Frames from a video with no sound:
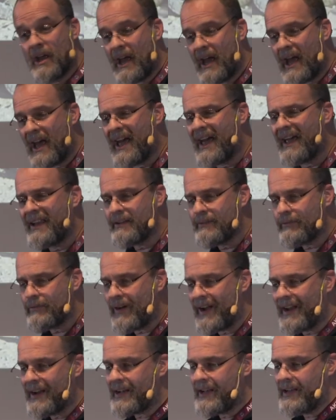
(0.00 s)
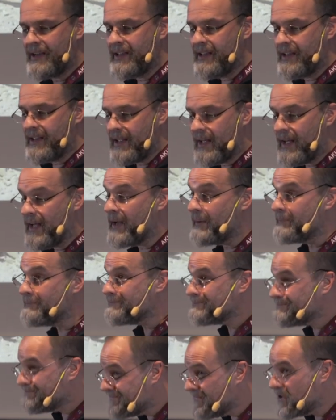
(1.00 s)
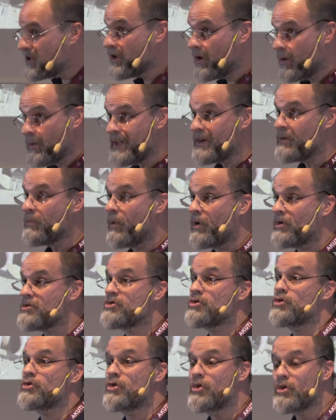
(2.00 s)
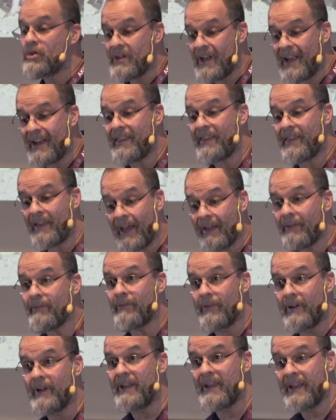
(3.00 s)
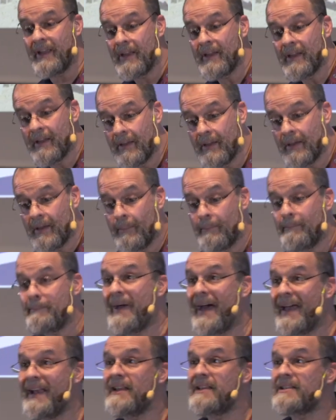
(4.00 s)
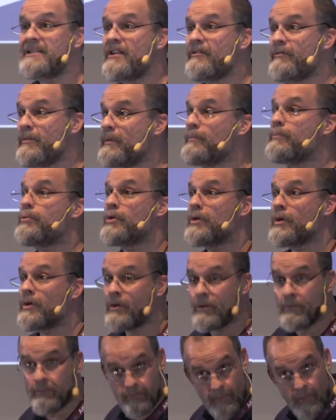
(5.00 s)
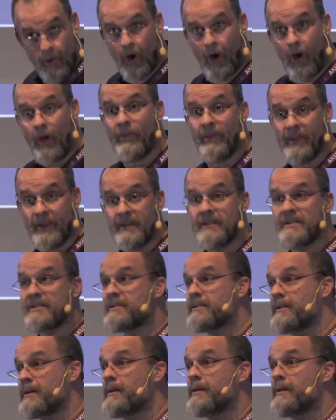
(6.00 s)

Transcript: And frankly, um, you know, it wasn't good. And thankfully, manners have been put on this